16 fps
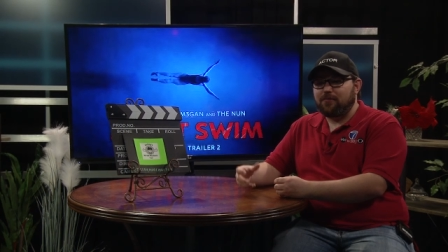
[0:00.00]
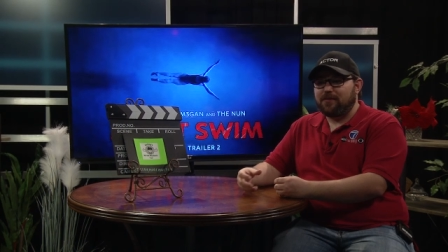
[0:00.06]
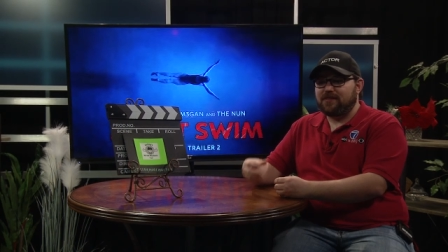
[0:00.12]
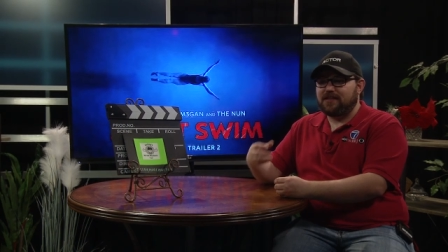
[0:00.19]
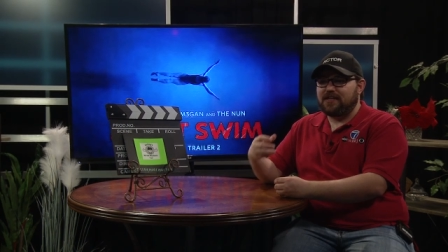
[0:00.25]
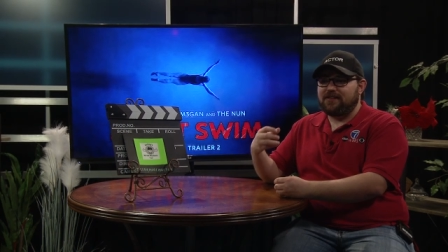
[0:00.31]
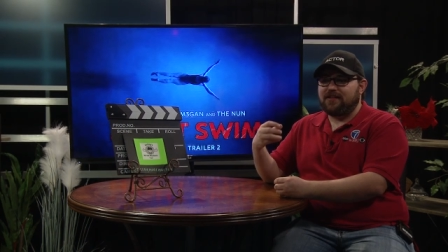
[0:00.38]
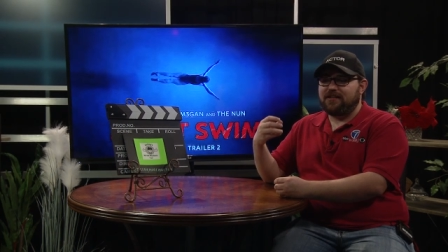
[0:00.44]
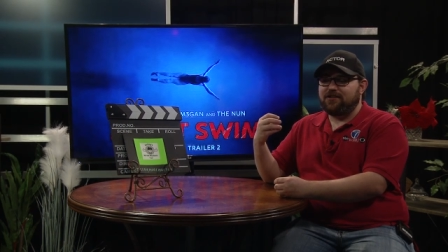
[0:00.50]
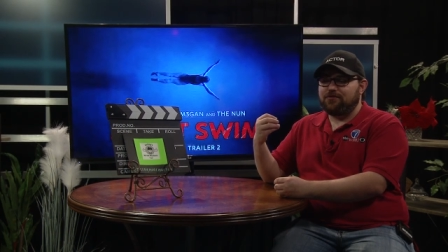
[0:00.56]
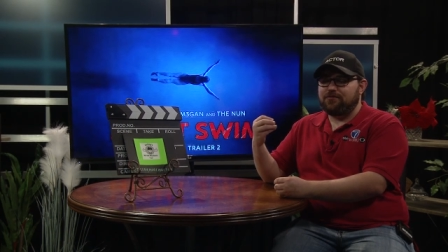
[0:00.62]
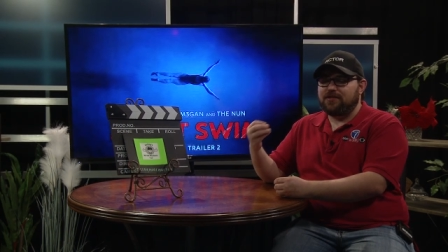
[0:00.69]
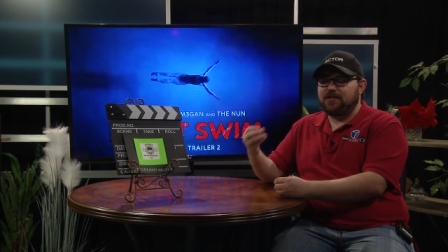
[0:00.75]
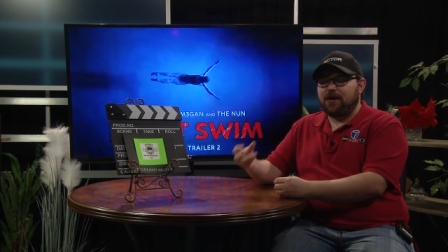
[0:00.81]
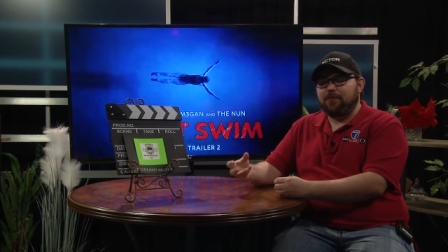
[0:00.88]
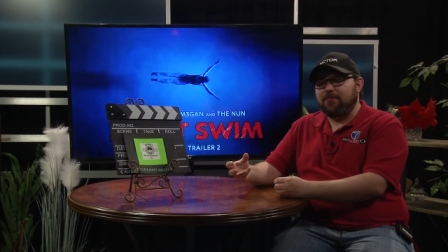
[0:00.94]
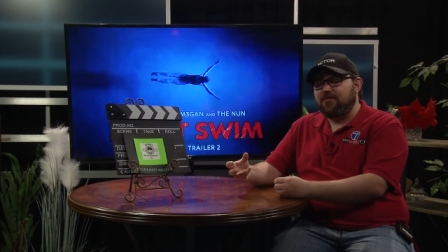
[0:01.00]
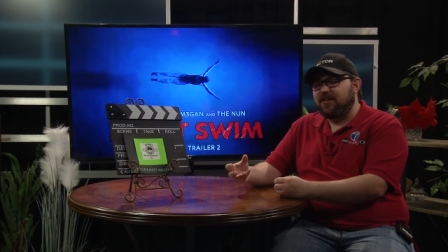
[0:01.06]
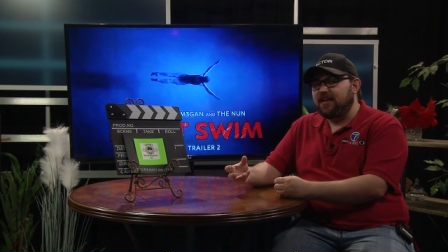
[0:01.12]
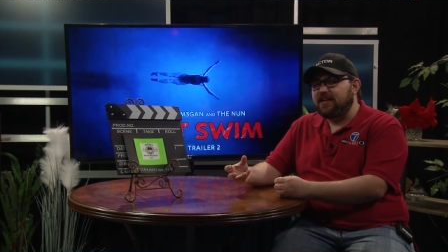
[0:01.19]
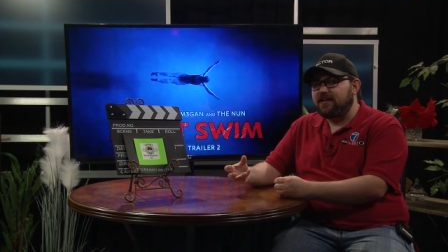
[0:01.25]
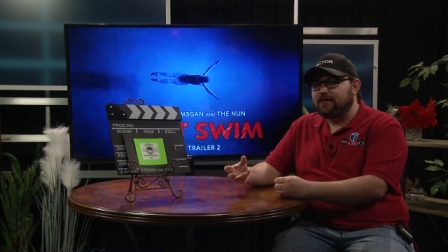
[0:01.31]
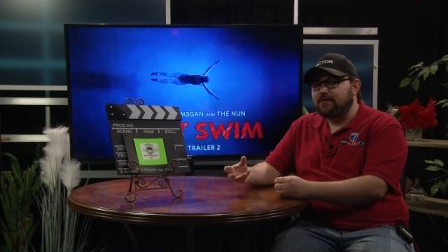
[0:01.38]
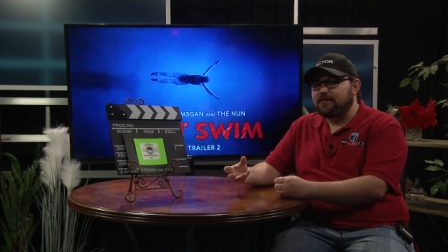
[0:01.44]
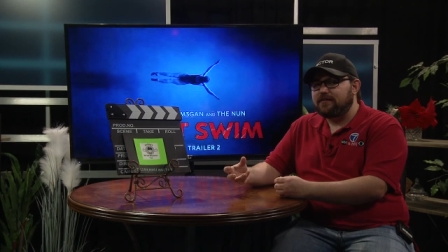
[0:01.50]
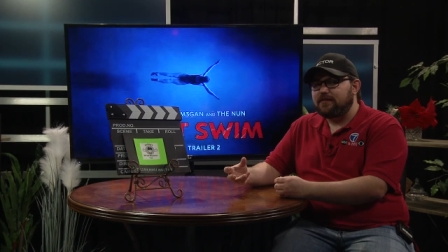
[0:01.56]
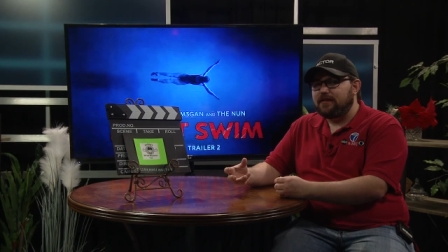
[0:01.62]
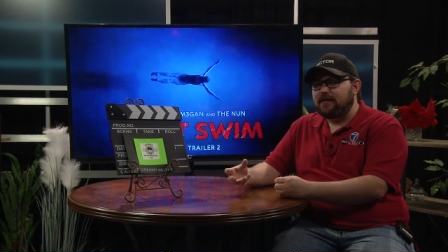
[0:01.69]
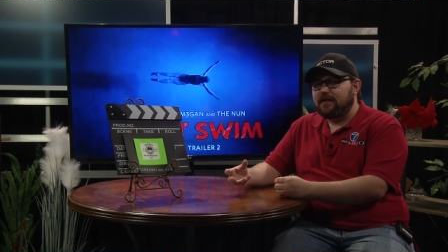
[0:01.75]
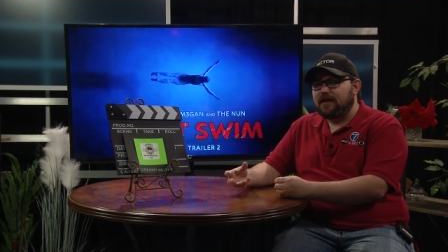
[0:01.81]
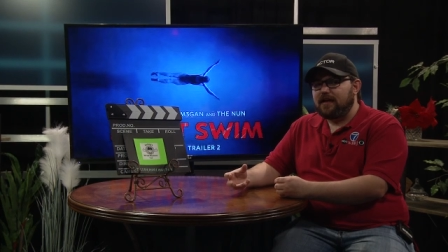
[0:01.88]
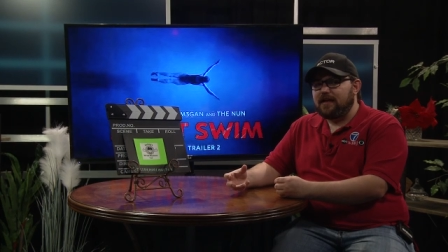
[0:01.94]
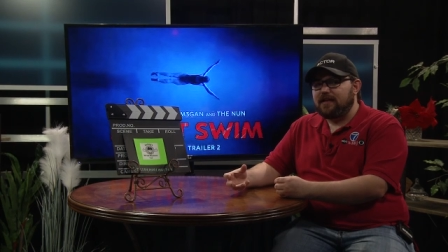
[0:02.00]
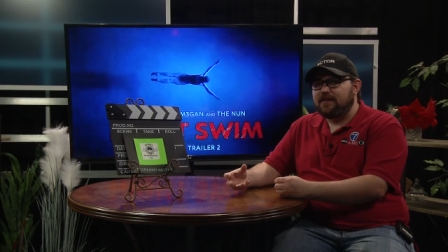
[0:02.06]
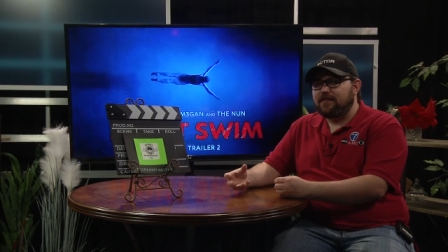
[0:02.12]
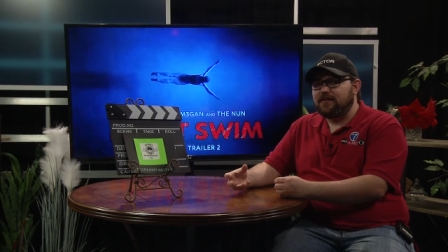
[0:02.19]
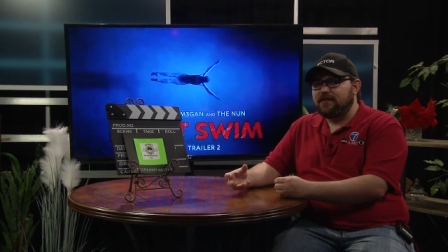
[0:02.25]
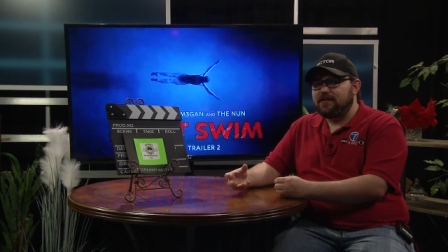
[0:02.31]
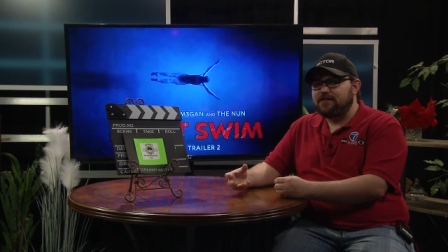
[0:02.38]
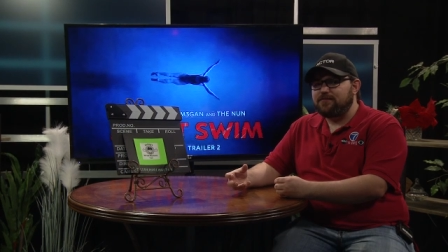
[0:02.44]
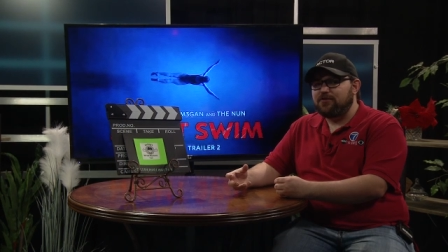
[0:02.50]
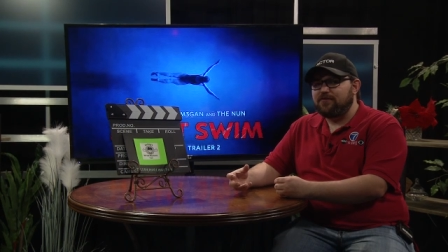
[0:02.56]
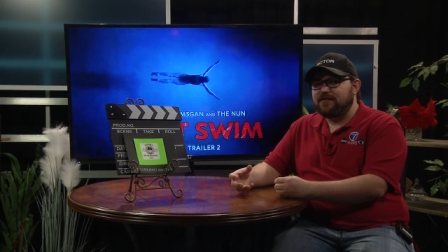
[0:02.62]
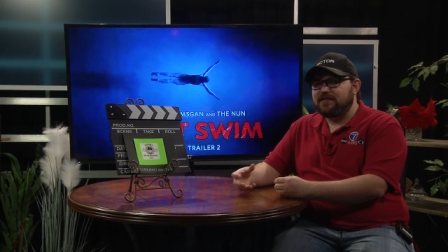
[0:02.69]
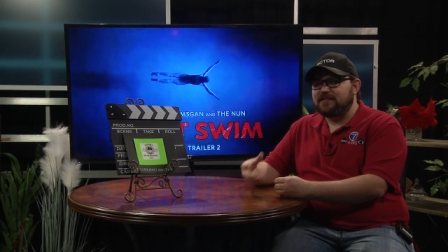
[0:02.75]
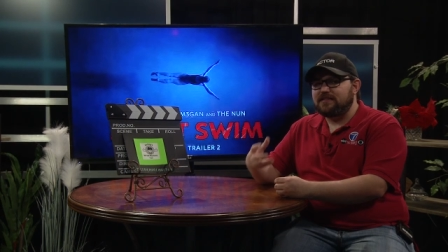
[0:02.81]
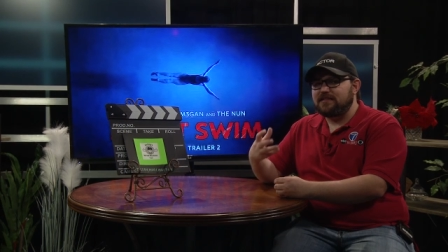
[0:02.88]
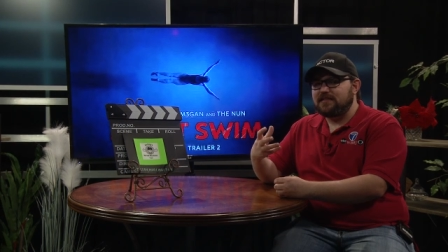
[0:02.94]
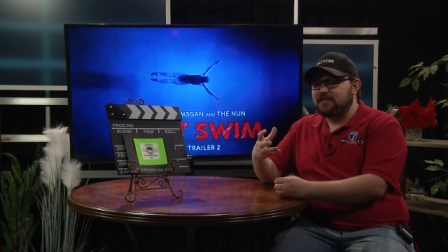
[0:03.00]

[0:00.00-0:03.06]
but then they do dumb things in these movies.